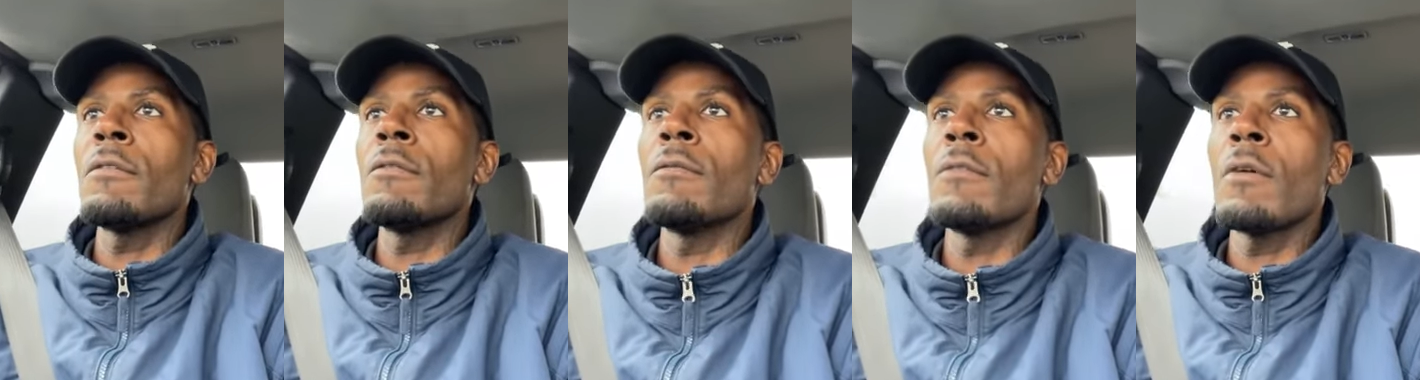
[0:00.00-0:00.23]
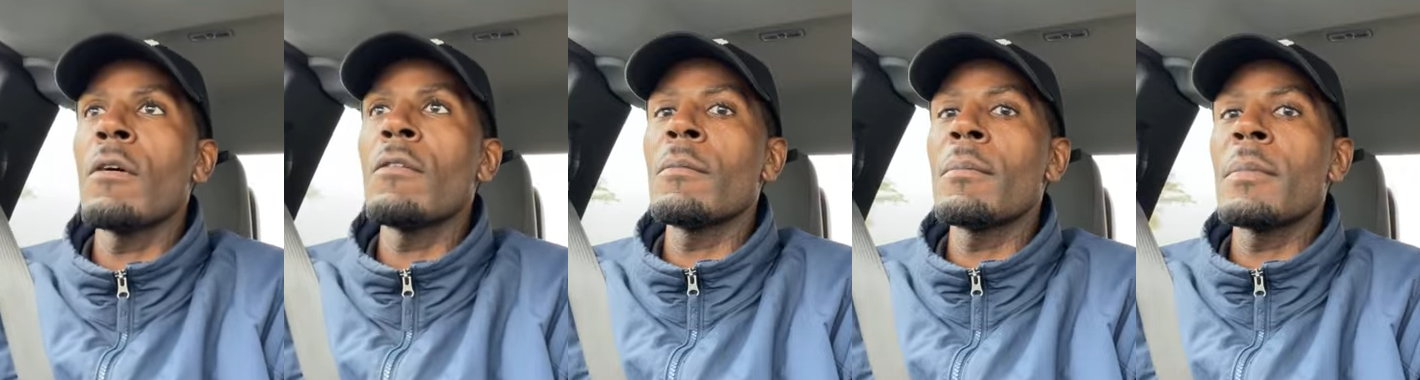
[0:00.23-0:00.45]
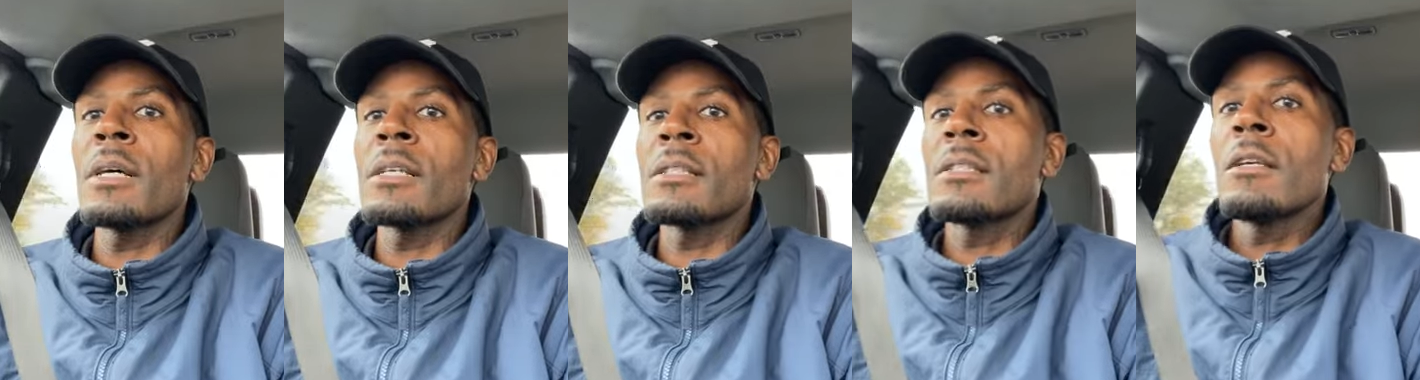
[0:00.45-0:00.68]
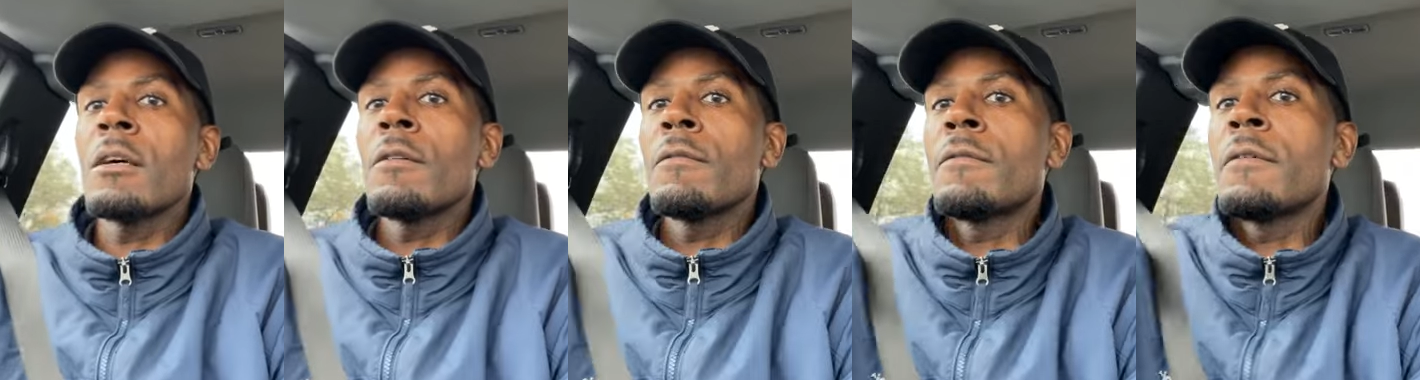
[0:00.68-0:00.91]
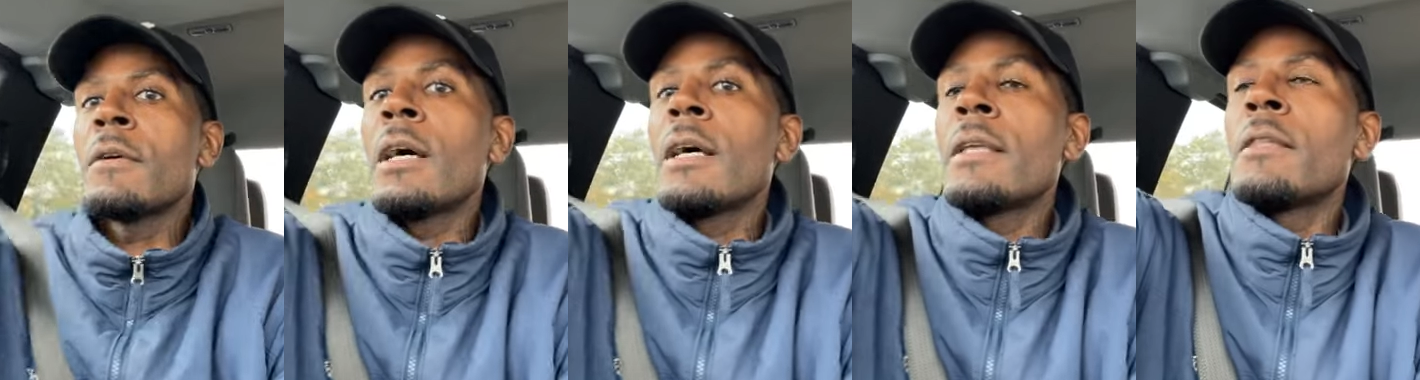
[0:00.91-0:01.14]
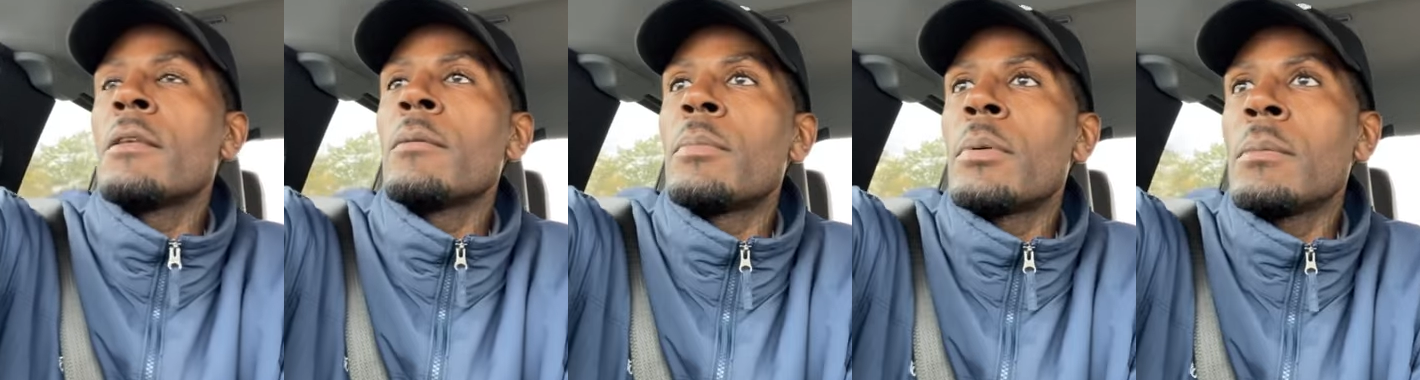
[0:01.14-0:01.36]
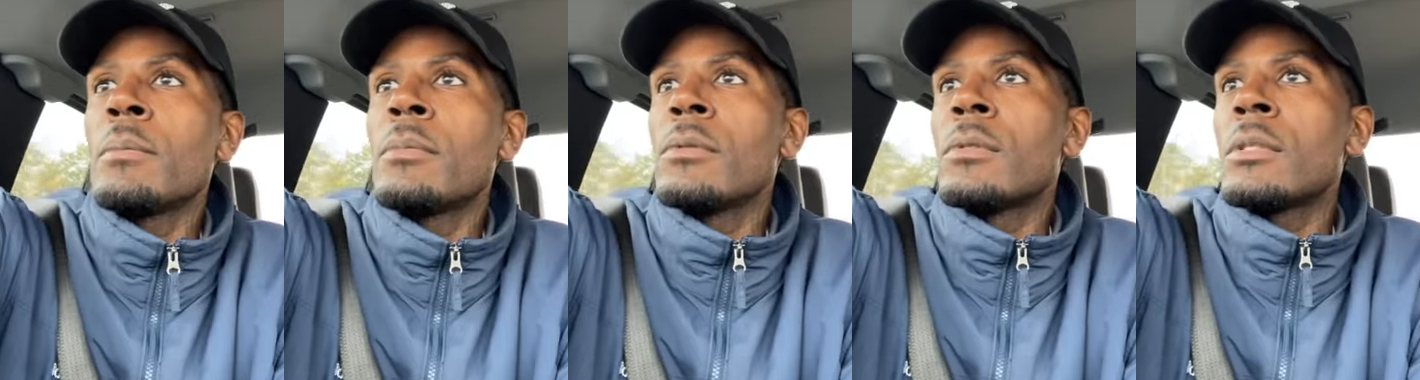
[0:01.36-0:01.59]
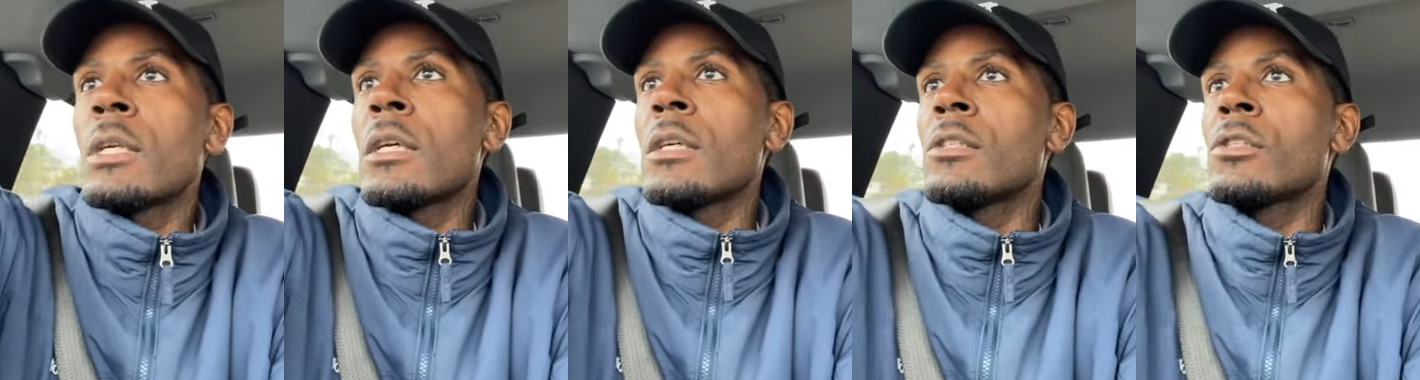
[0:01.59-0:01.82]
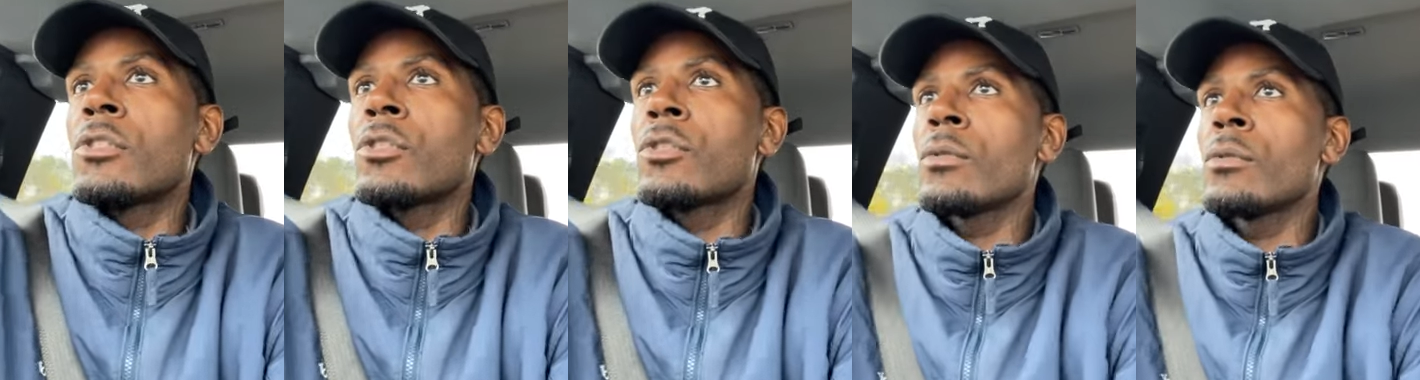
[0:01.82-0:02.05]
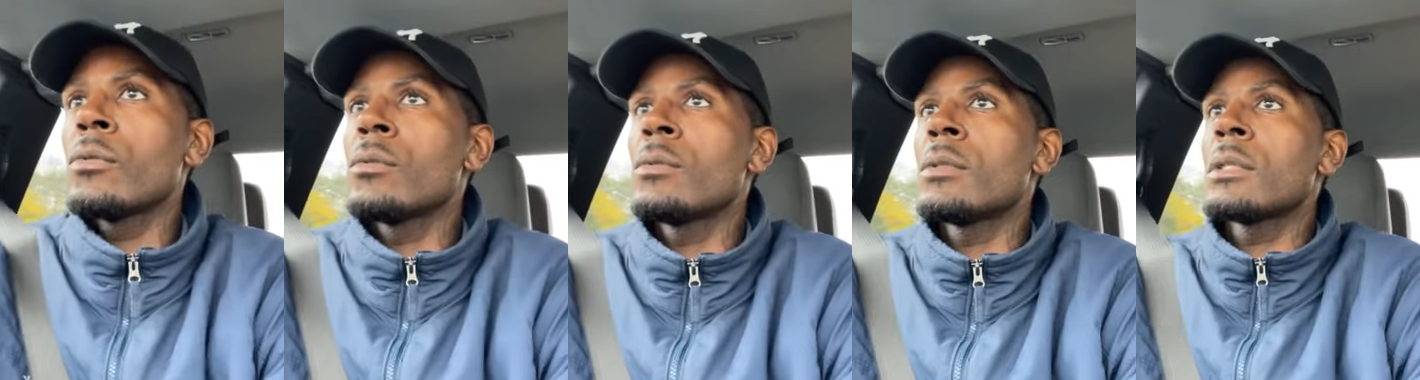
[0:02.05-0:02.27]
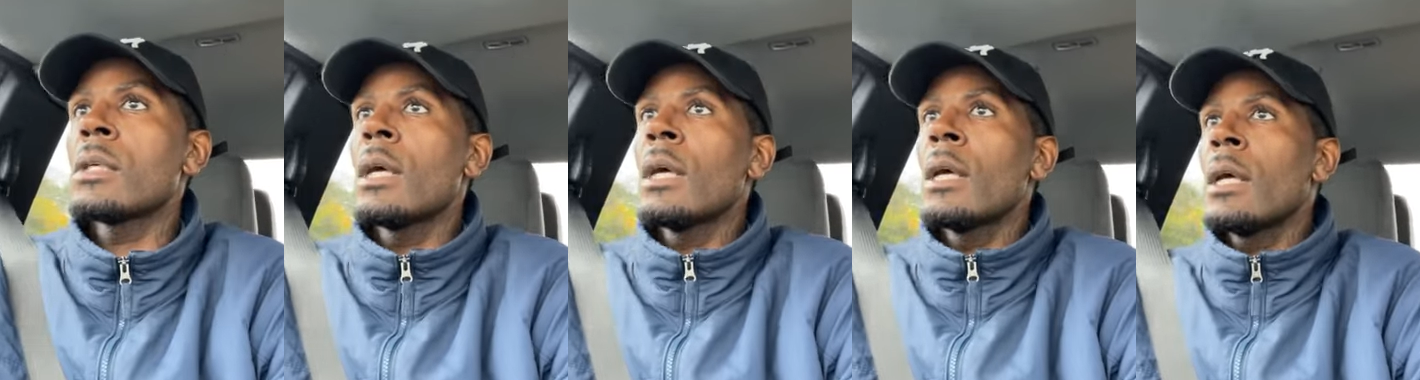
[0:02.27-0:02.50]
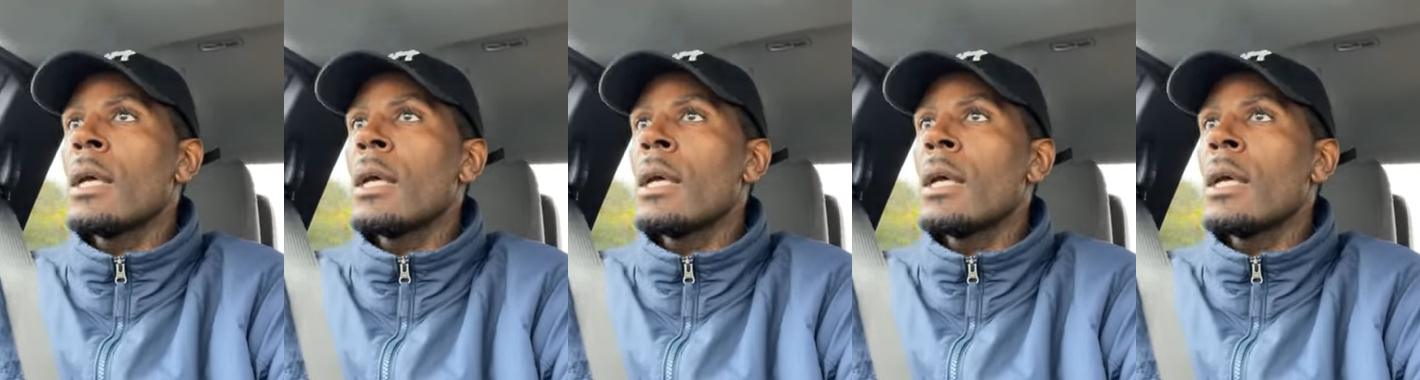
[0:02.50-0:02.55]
involving myself in other people's issues,